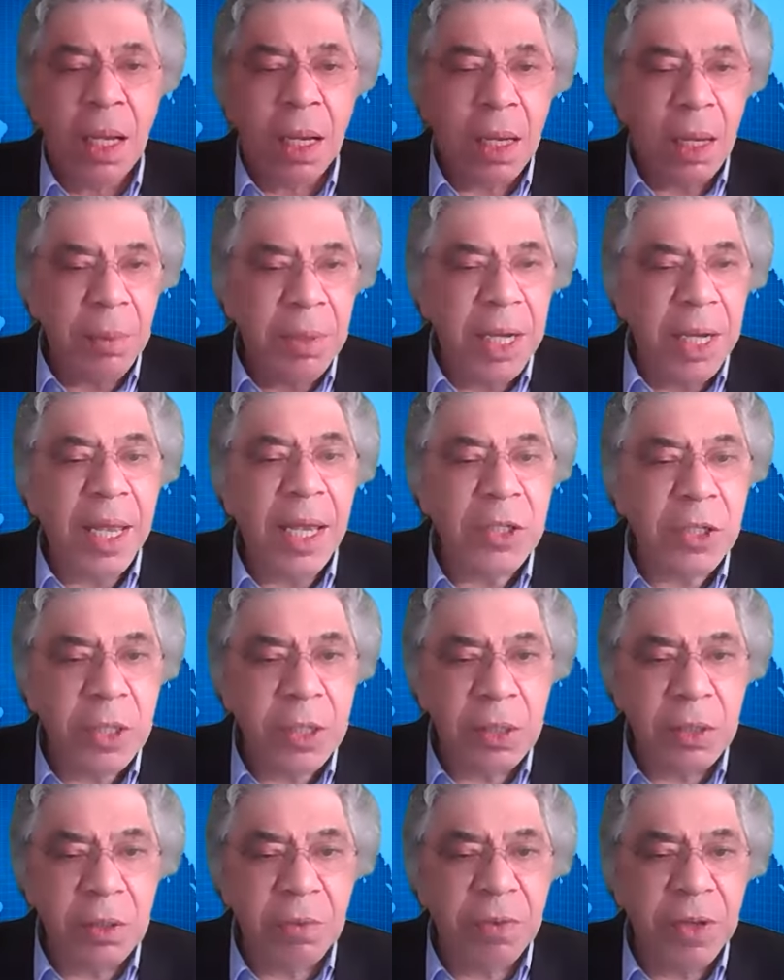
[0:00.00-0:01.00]
Communication
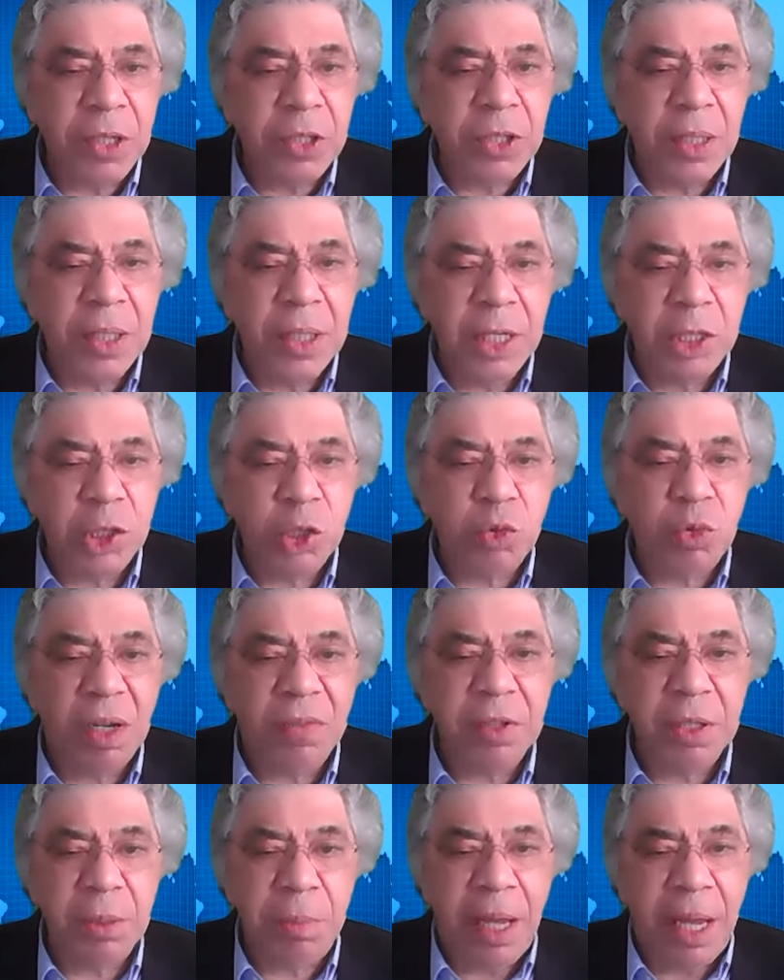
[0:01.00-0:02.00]
innovation is
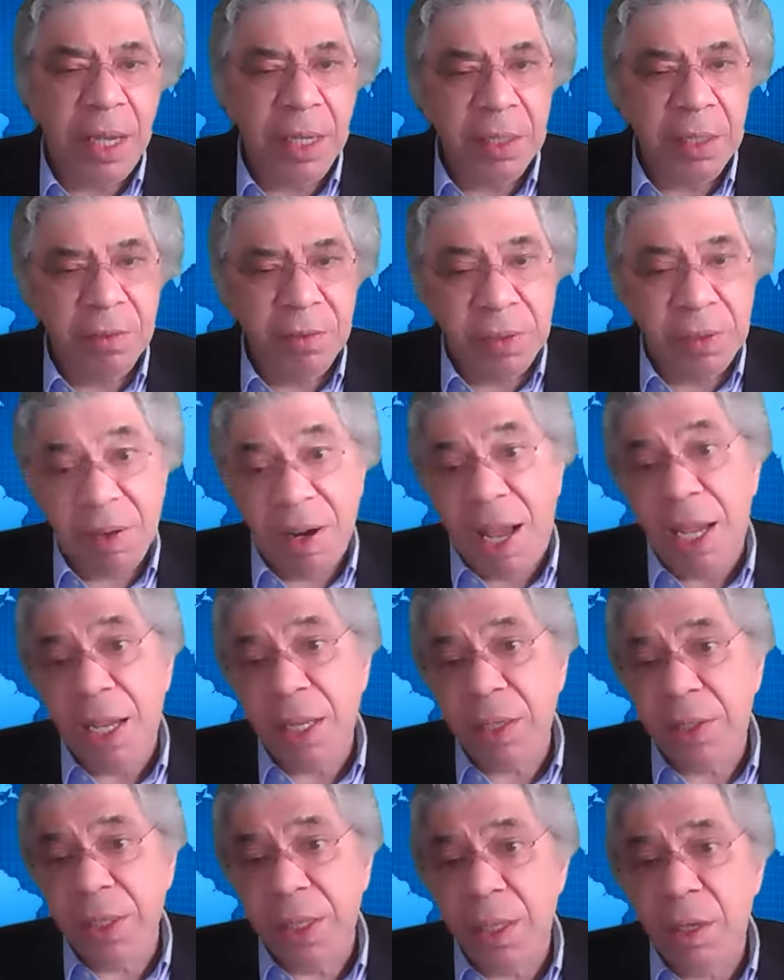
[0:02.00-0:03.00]
driven by the
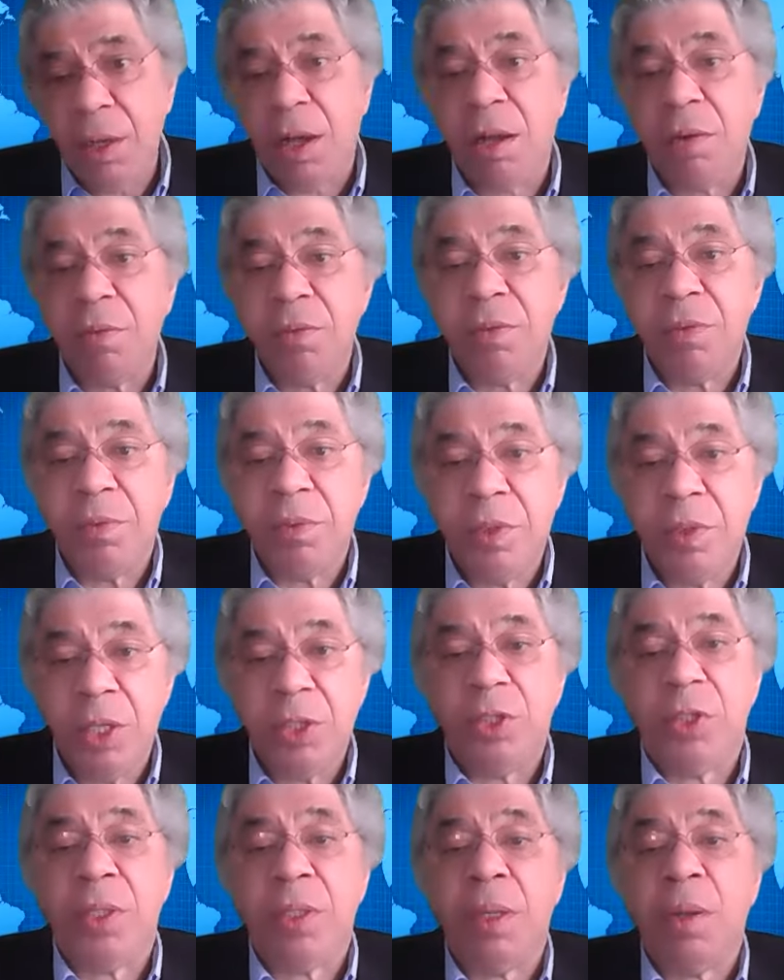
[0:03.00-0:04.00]
variety of
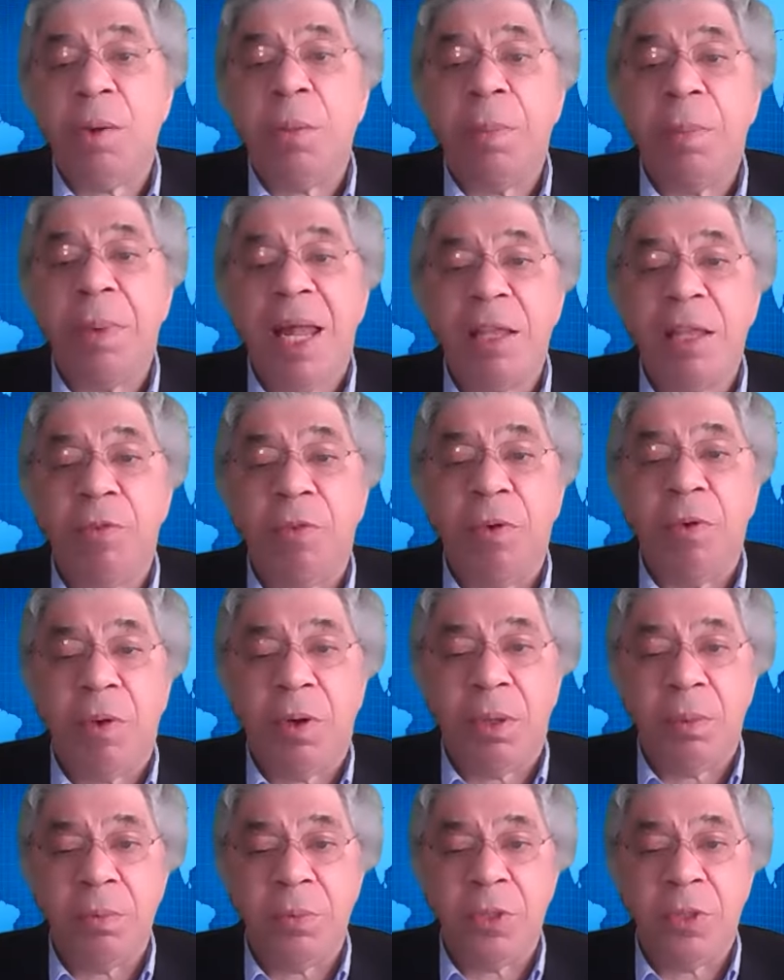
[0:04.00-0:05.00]
digital
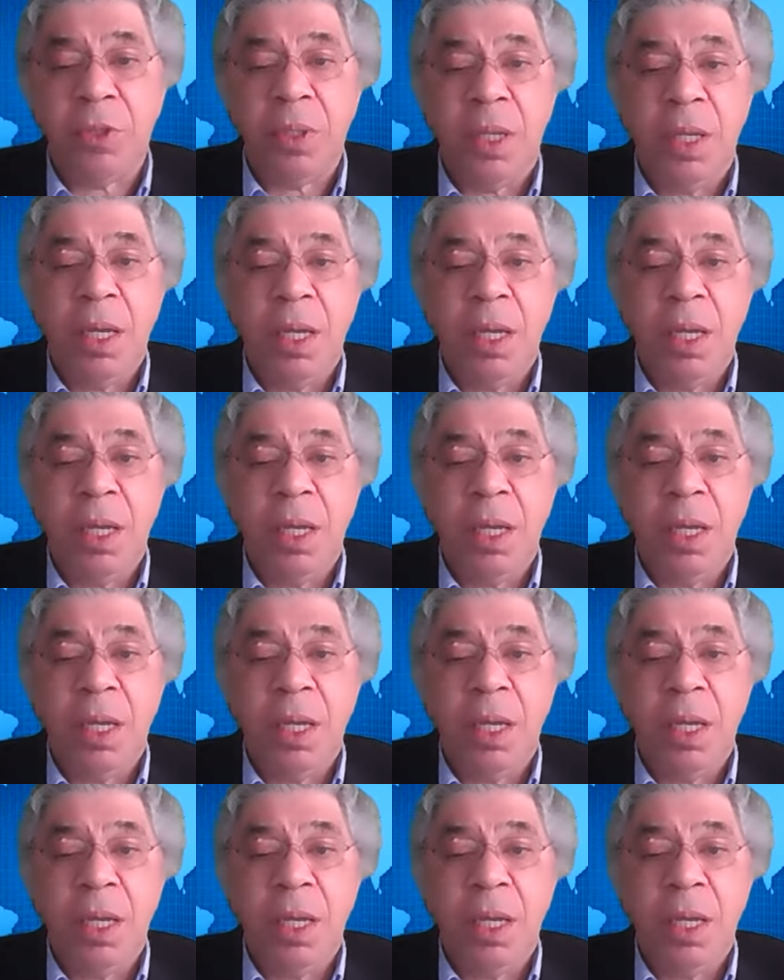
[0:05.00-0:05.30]
platforms